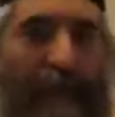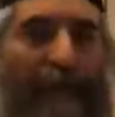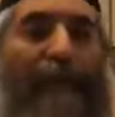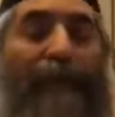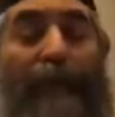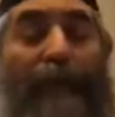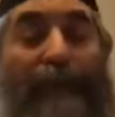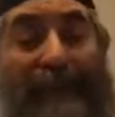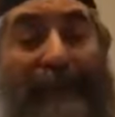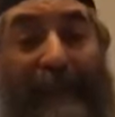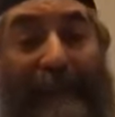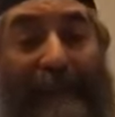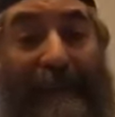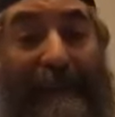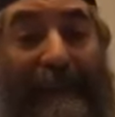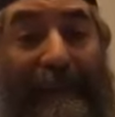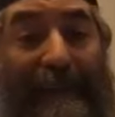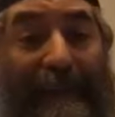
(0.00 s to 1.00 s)

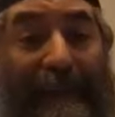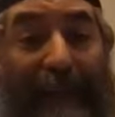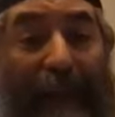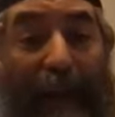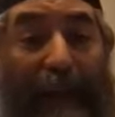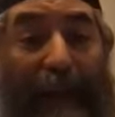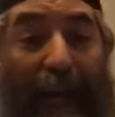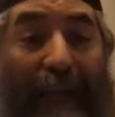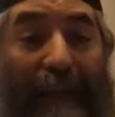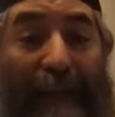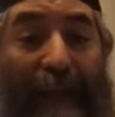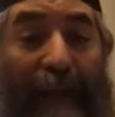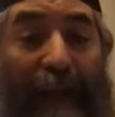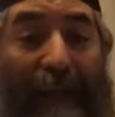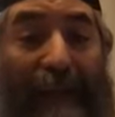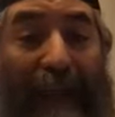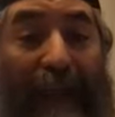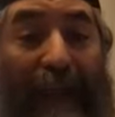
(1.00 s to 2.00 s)
versus a
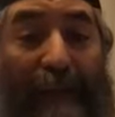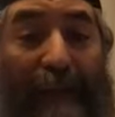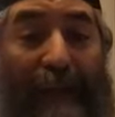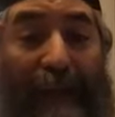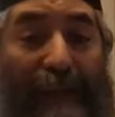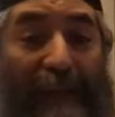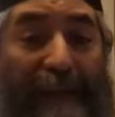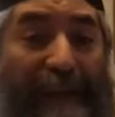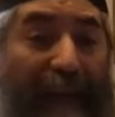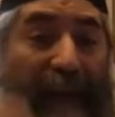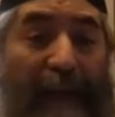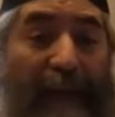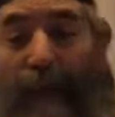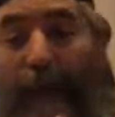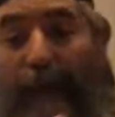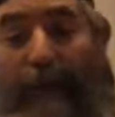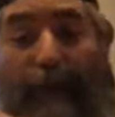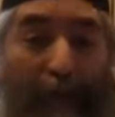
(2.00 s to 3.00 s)
clarity inside
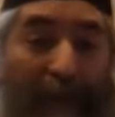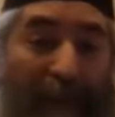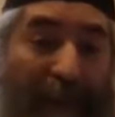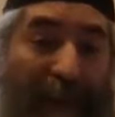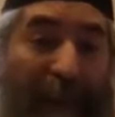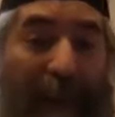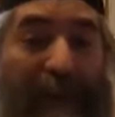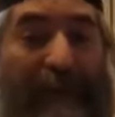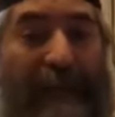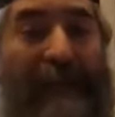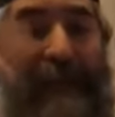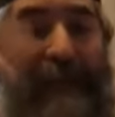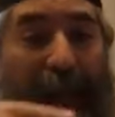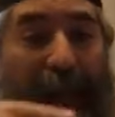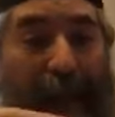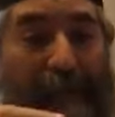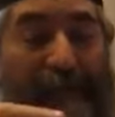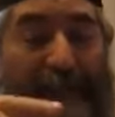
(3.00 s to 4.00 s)
where you don't need any
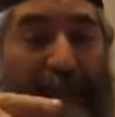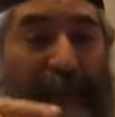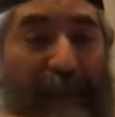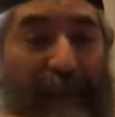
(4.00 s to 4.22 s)
outside